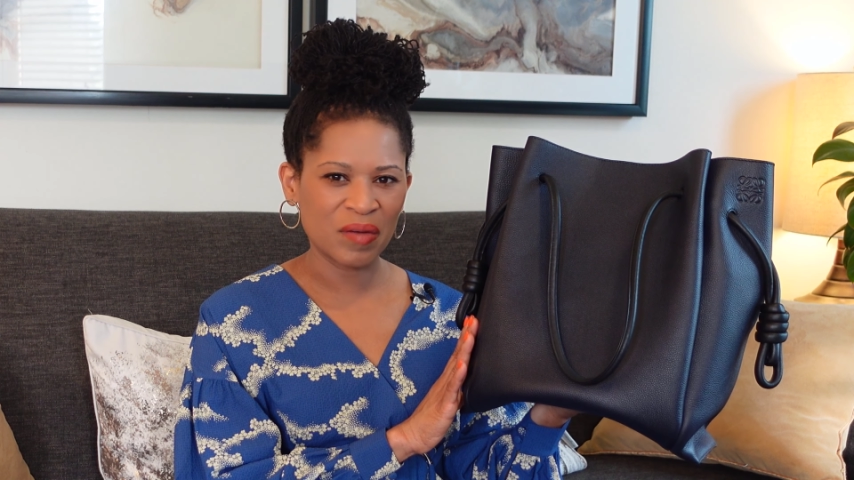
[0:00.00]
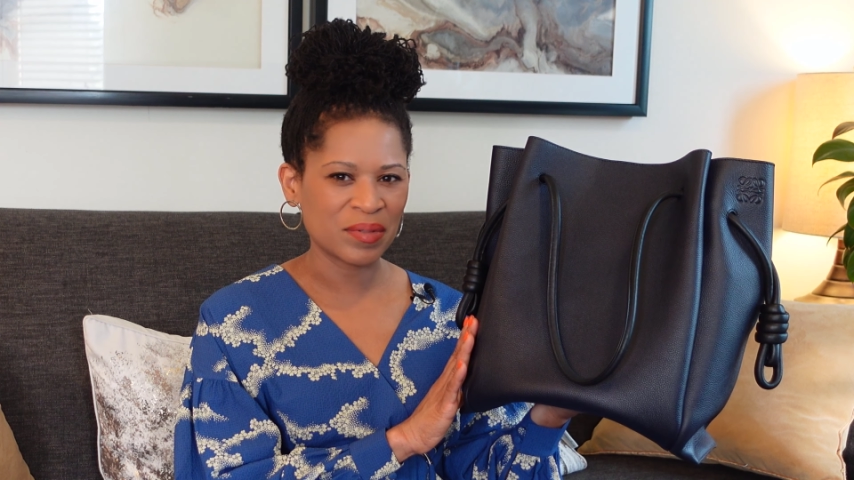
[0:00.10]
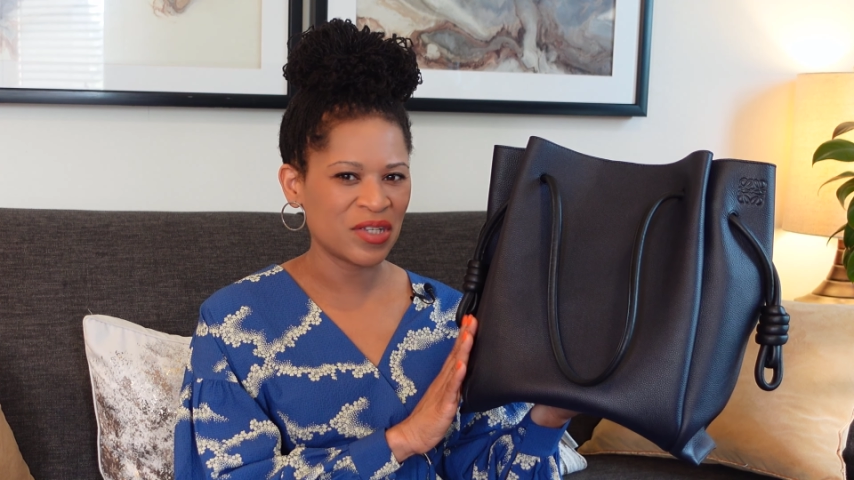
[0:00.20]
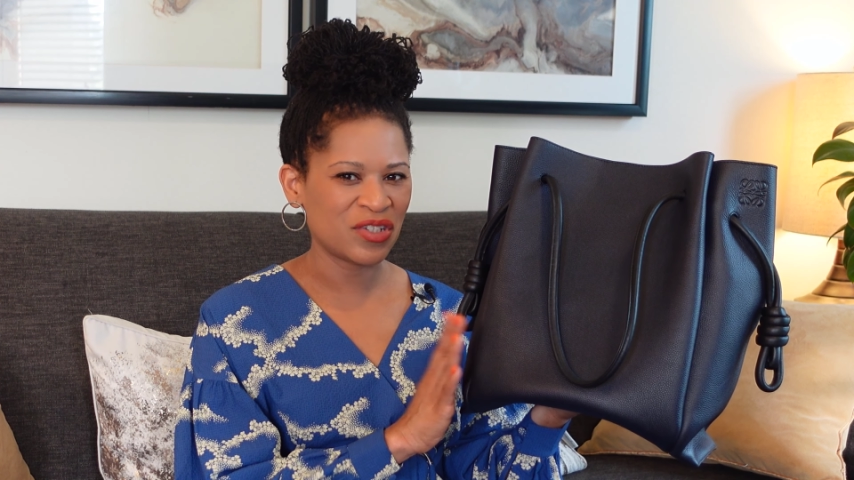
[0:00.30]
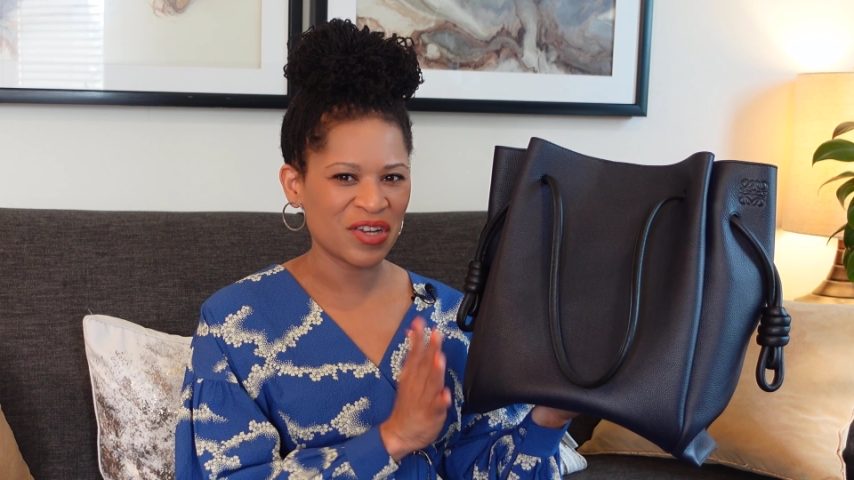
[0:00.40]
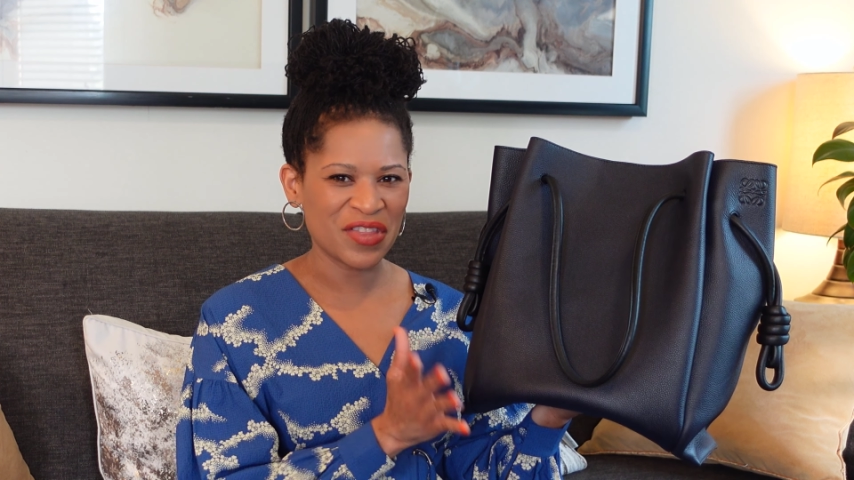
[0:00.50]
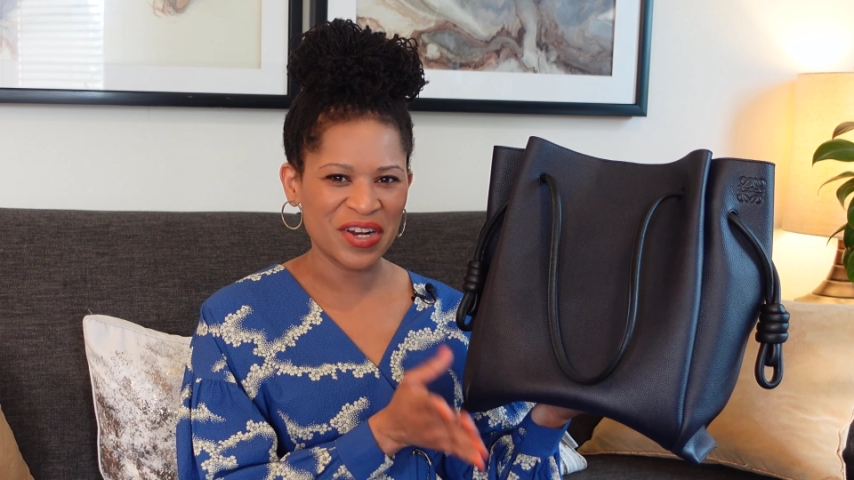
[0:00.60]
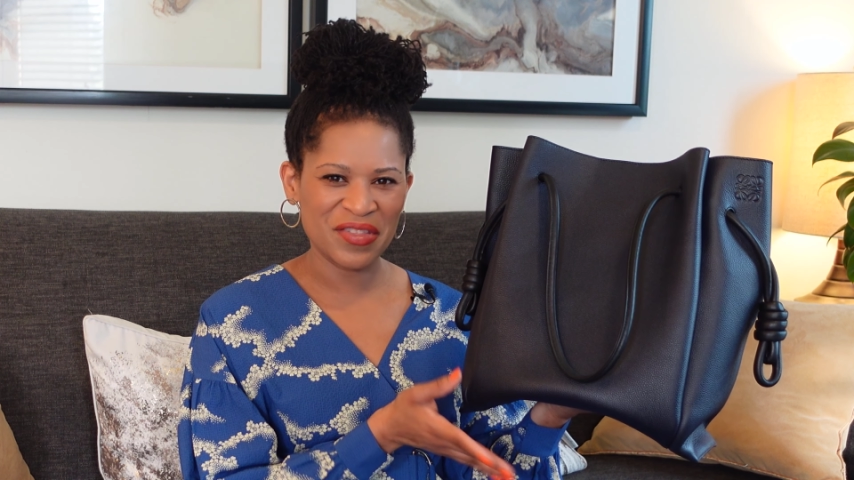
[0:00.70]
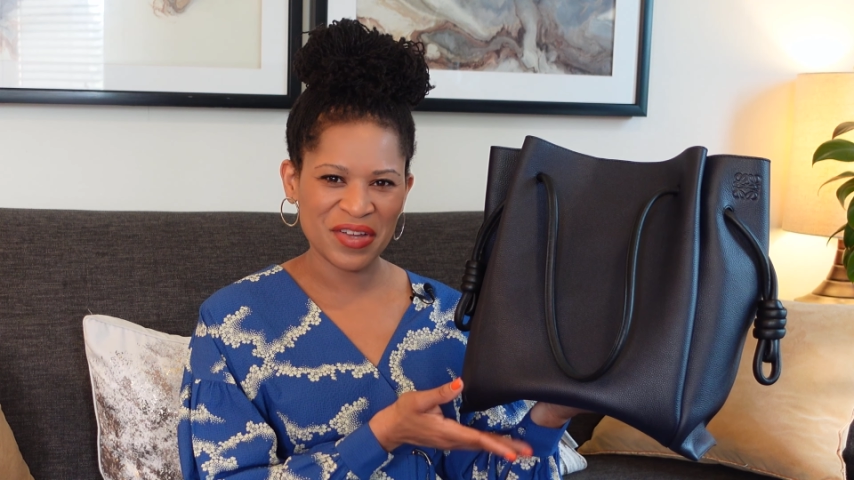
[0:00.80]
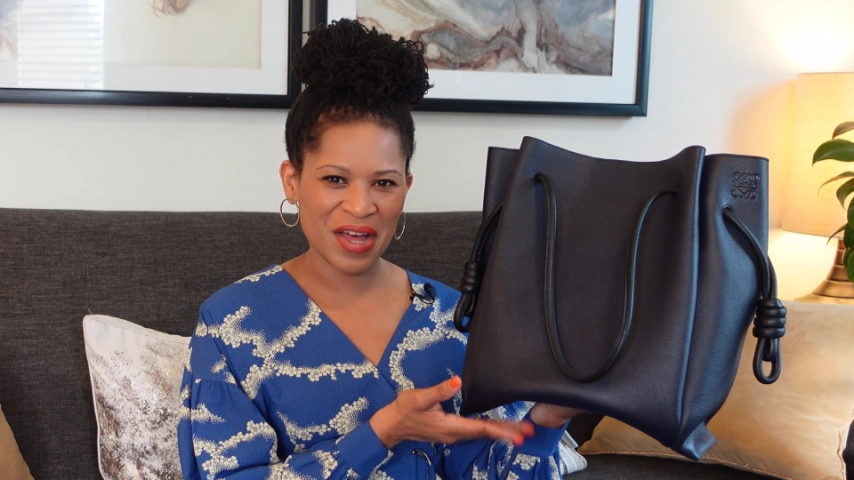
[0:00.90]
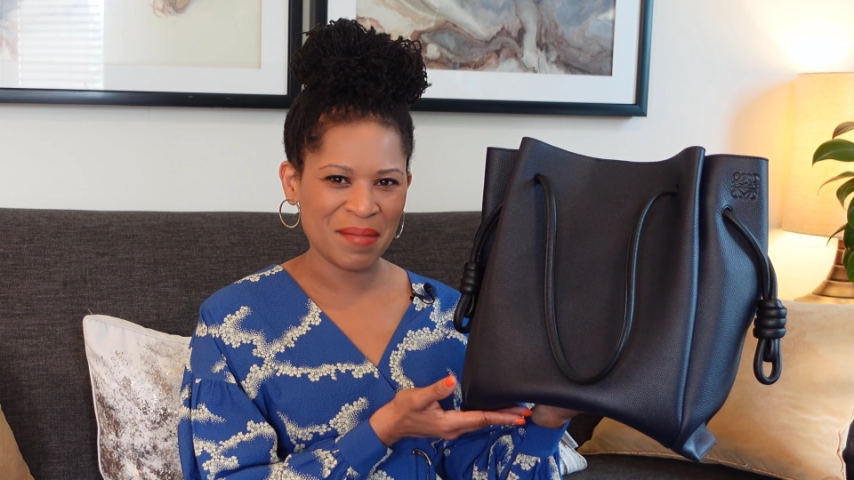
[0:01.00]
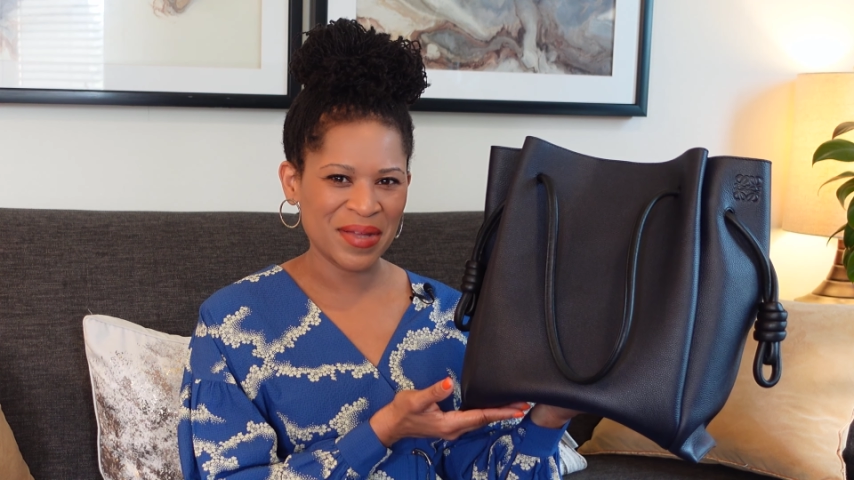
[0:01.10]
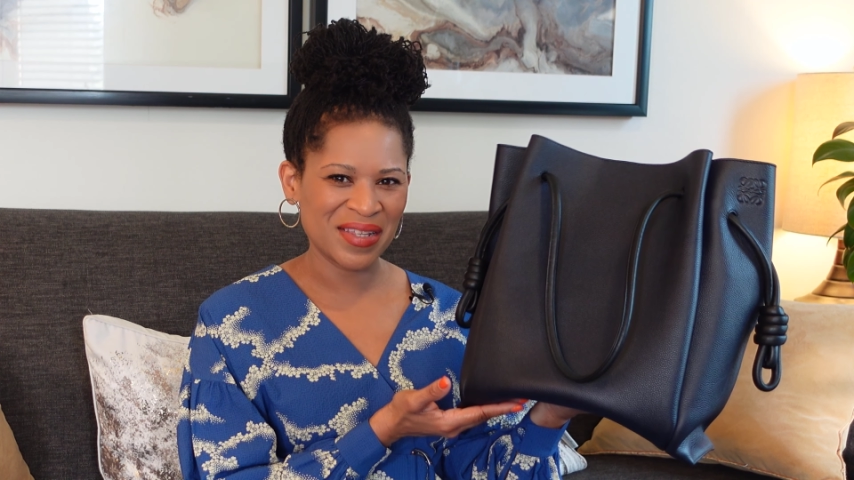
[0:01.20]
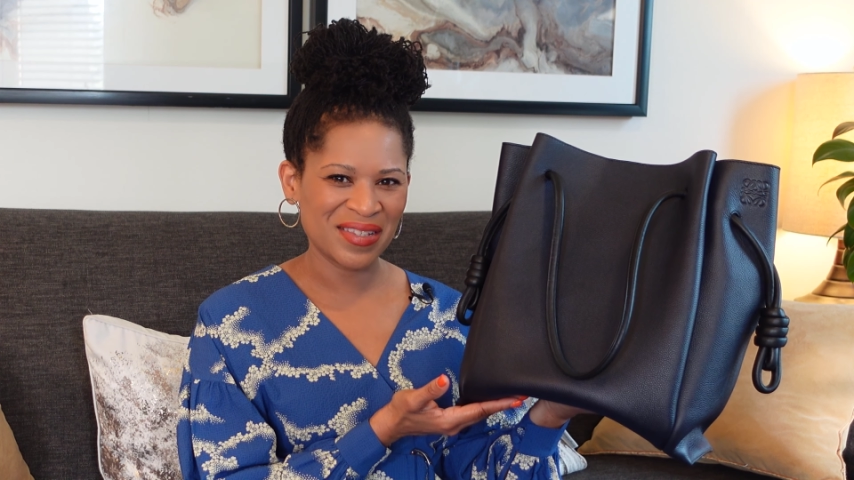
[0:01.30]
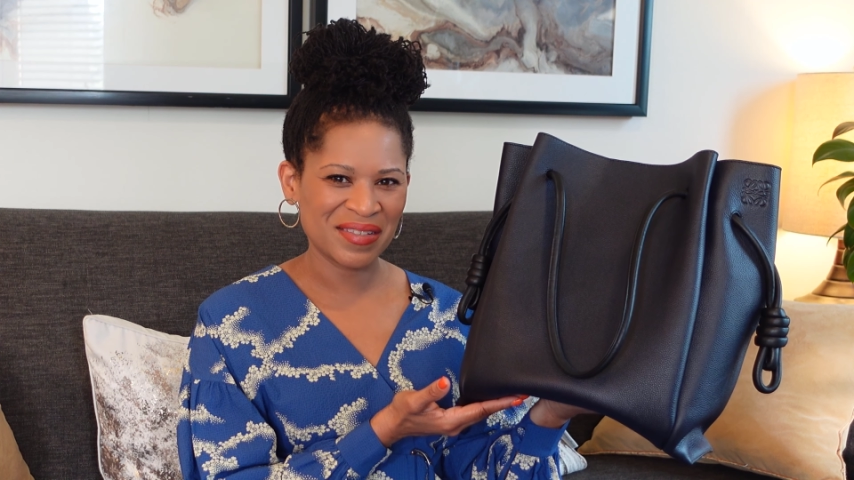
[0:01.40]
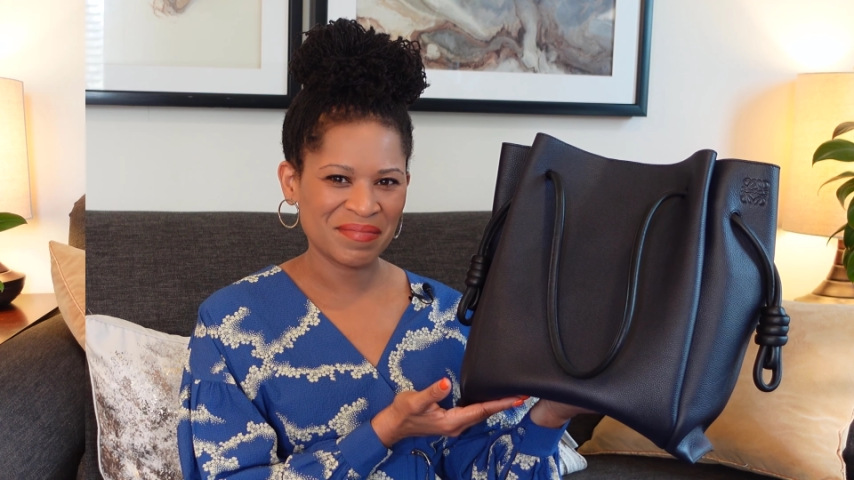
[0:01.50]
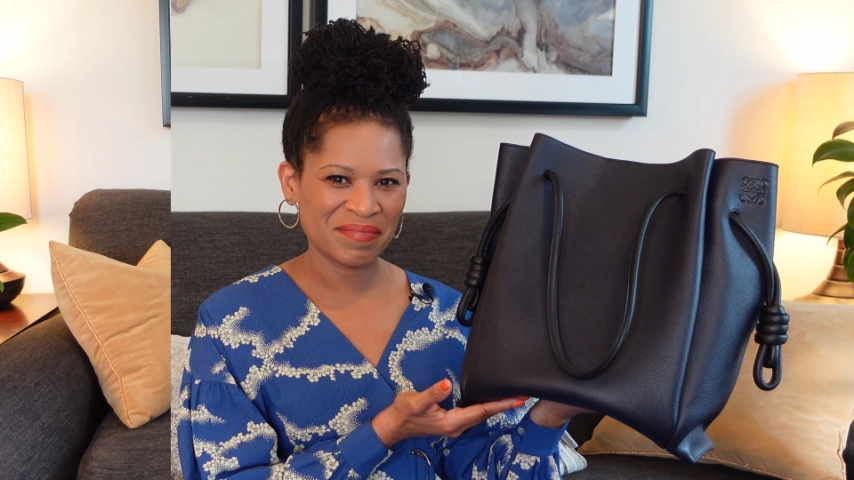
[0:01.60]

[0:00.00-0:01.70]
Please share that in the comments.